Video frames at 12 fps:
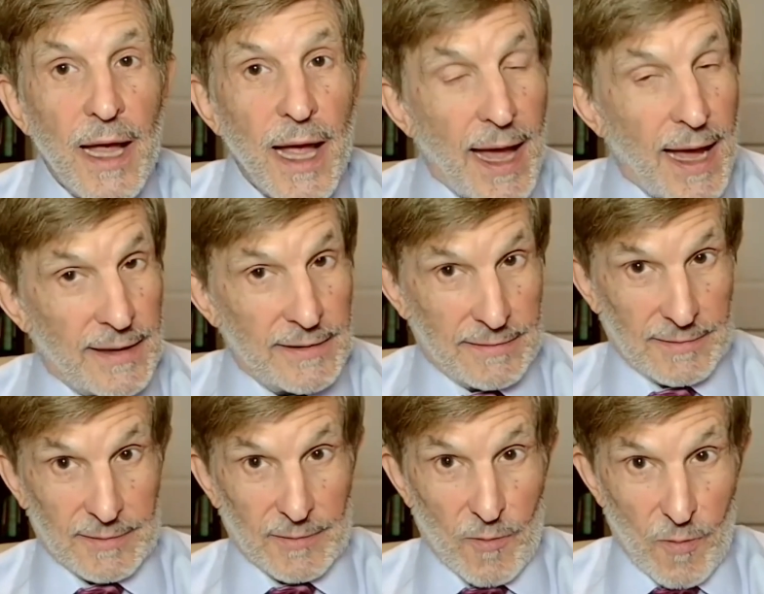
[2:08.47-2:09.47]
And
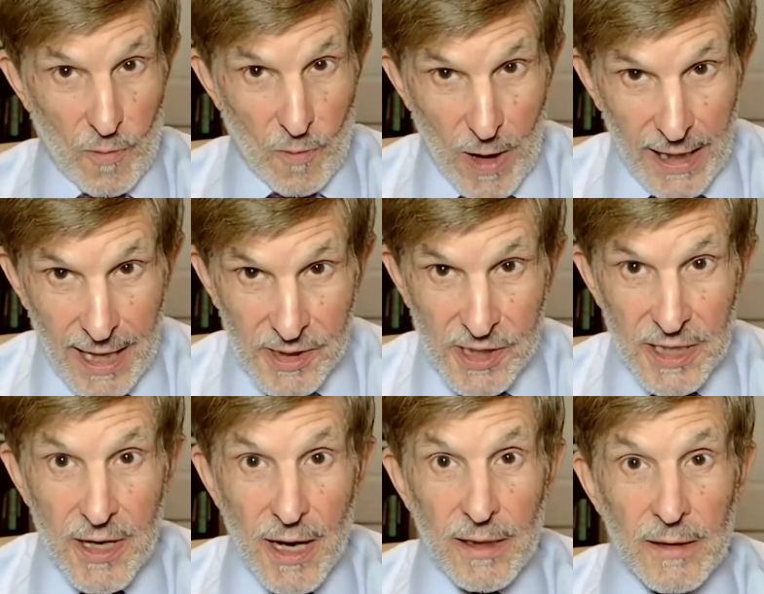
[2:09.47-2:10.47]
what has he
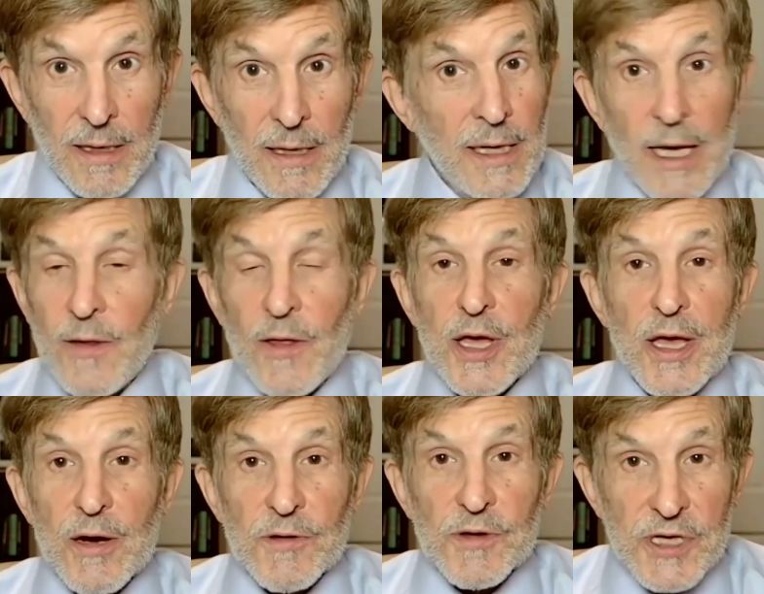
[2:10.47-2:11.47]
done in the
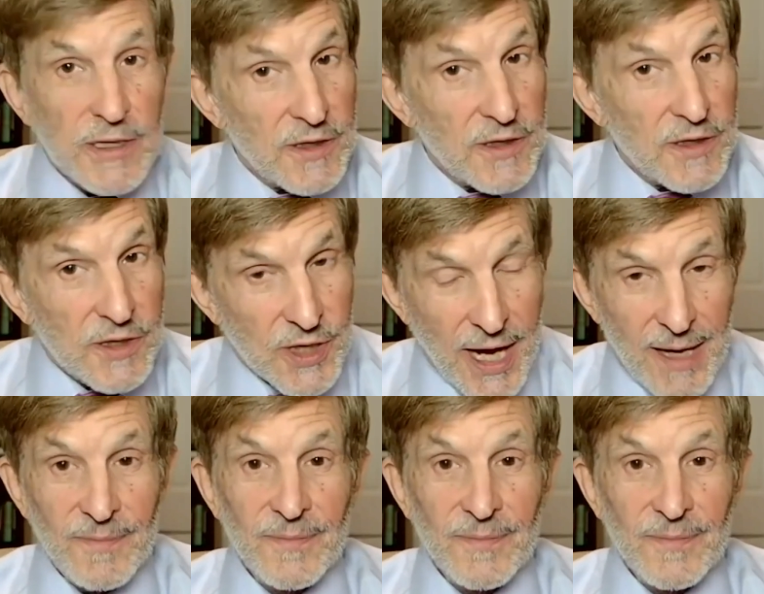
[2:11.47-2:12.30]
years since, Sam?